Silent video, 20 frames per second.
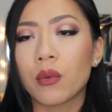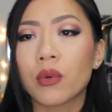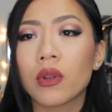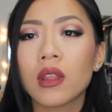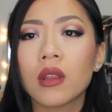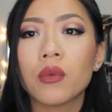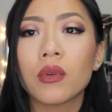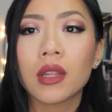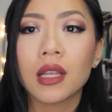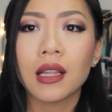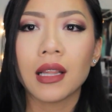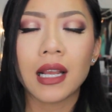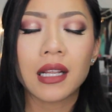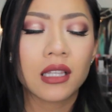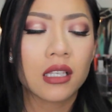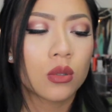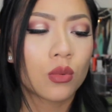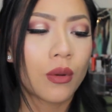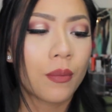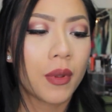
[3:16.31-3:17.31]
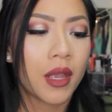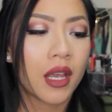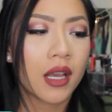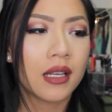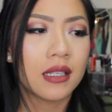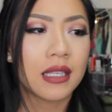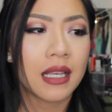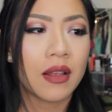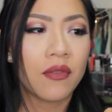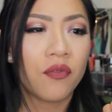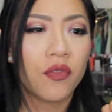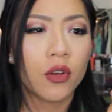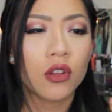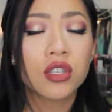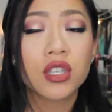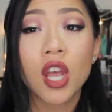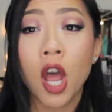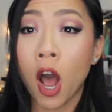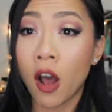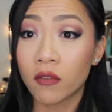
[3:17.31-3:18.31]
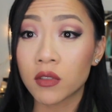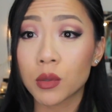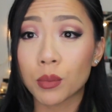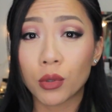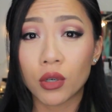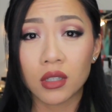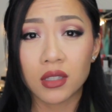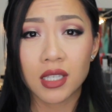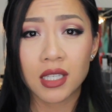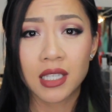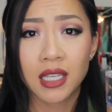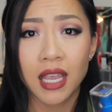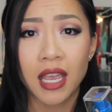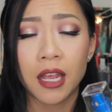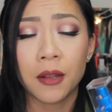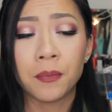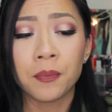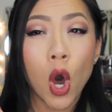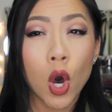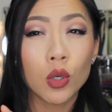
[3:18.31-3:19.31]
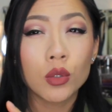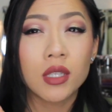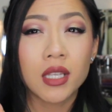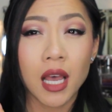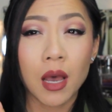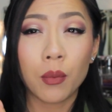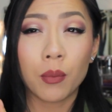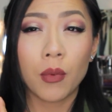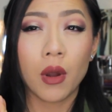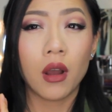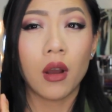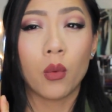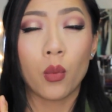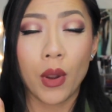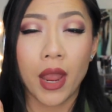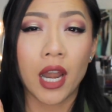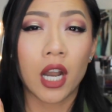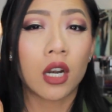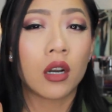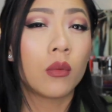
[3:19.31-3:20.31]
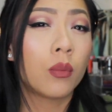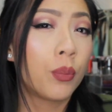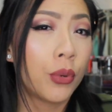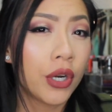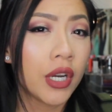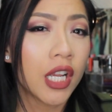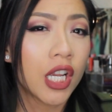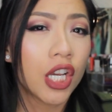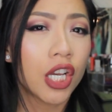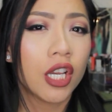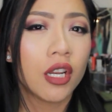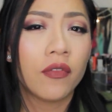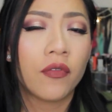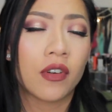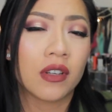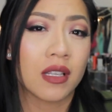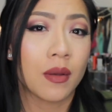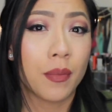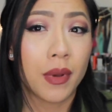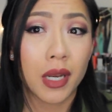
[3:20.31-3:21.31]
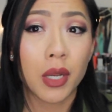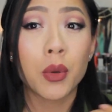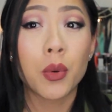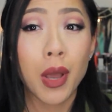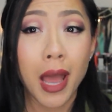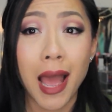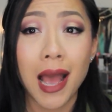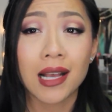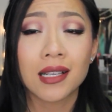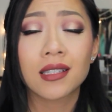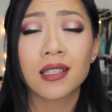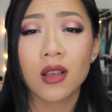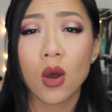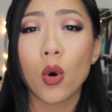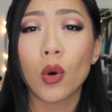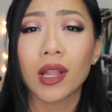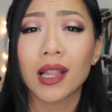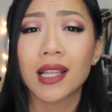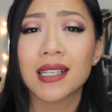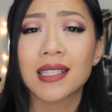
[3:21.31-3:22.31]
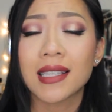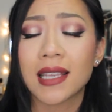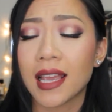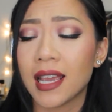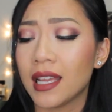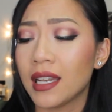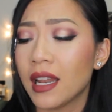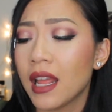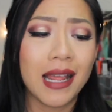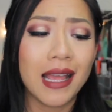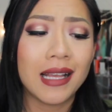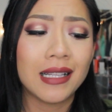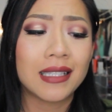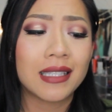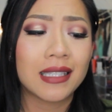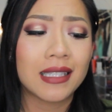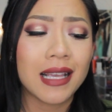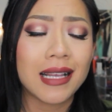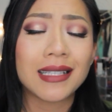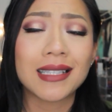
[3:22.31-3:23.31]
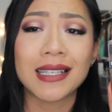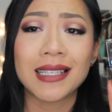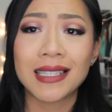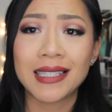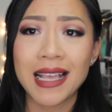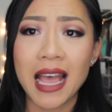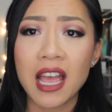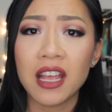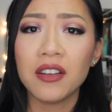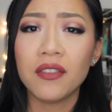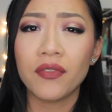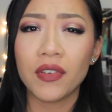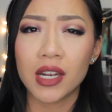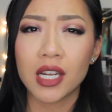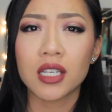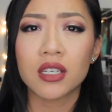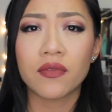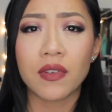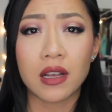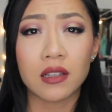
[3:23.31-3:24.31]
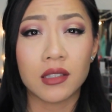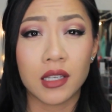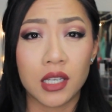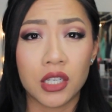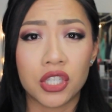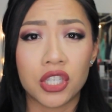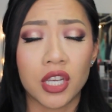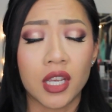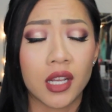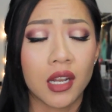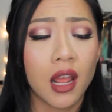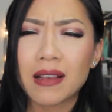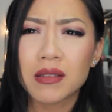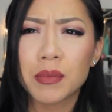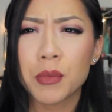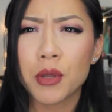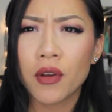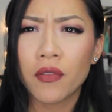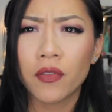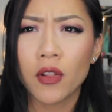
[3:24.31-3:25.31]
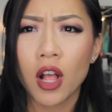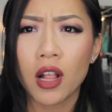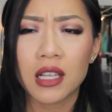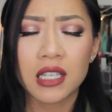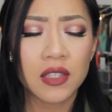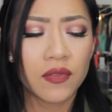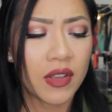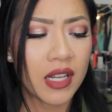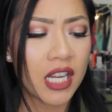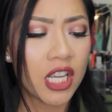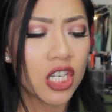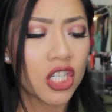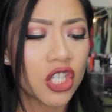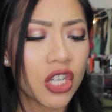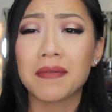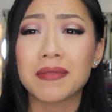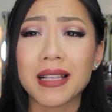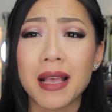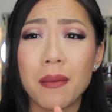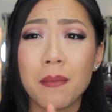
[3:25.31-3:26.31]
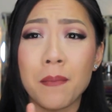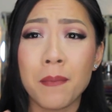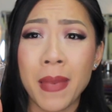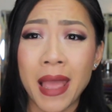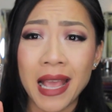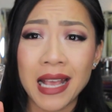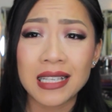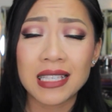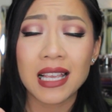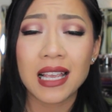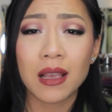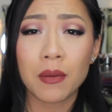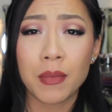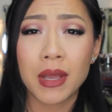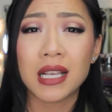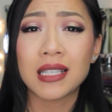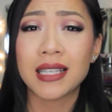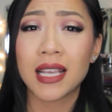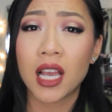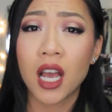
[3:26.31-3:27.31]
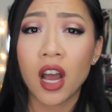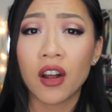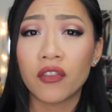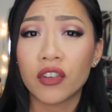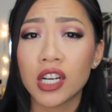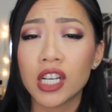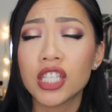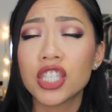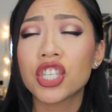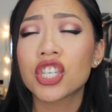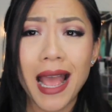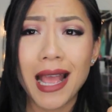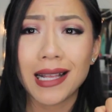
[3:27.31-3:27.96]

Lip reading: I really, really like this one because it feels comfortable on the skin. Holds up a wear pretty good for somebody who has oily skin. It's a satin finish foundation. Gives me a flawless finish. Gives amazing, amazing coverage.